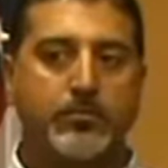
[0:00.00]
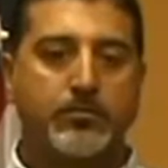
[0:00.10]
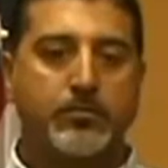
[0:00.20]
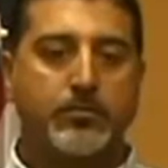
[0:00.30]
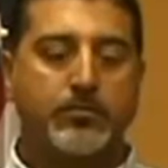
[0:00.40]

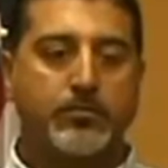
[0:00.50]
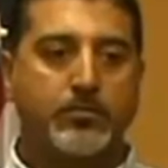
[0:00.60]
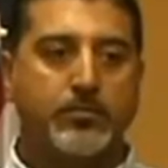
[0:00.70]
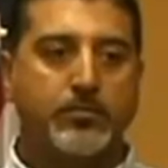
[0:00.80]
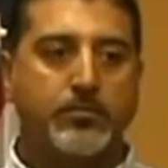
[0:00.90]

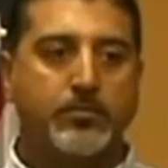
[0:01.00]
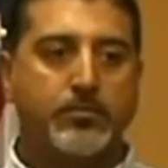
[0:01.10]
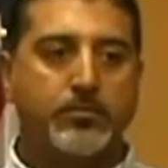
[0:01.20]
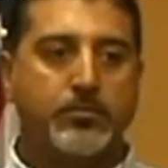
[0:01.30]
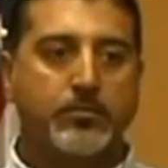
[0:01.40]

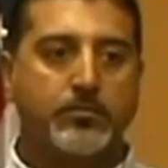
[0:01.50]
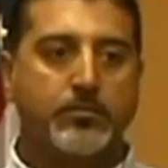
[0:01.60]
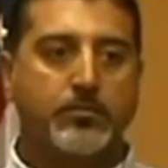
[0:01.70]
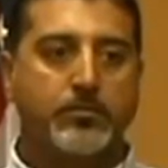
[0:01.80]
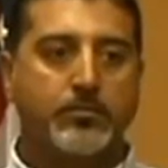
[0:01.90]

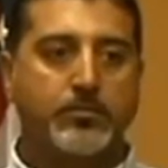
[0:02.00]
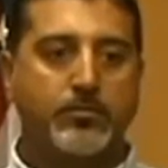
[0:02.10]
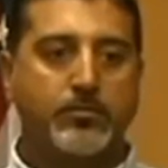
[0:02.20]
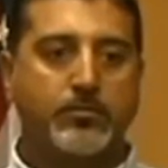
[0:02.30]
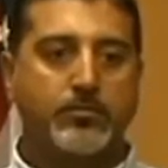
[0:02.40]

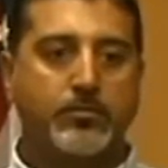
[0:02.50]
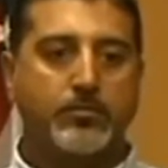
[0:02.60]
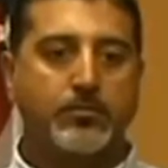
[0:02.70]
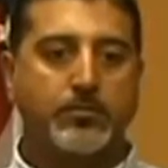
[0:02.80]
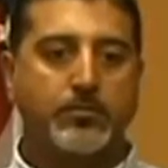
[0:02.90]

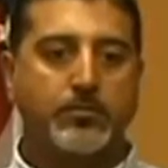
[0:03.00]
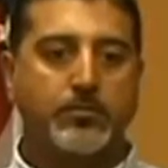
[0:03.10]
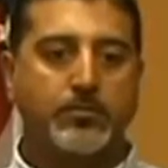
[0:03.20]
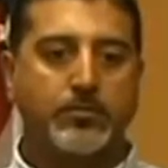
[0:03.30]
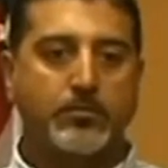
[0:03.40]

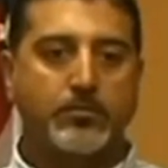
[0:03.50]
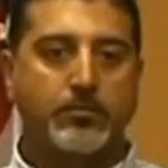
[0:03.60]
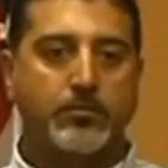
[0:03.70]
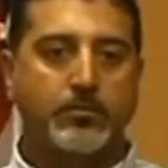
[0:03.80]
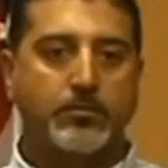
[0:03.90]

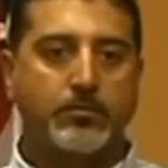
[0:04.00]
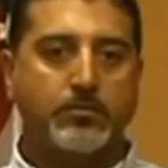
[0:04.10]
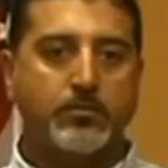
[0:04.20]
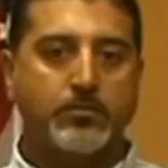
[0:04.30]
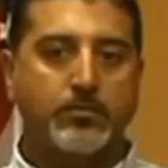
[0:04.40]

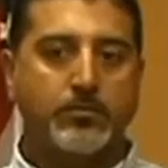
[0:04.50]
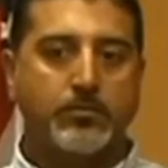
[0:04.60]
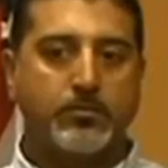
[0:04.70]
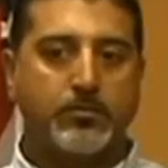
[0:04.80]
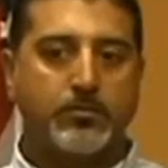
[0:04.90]

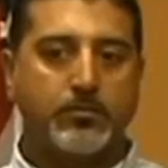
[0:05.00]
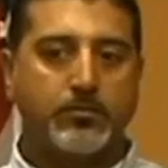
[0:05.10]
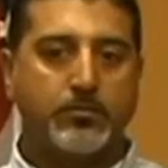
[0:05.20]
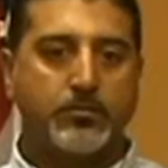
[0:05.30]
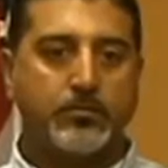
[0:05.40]

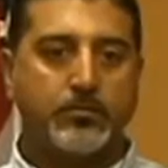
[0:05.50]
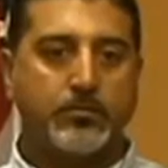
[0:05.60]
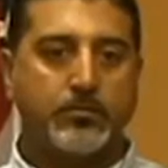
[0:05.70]
This person isn't speaking.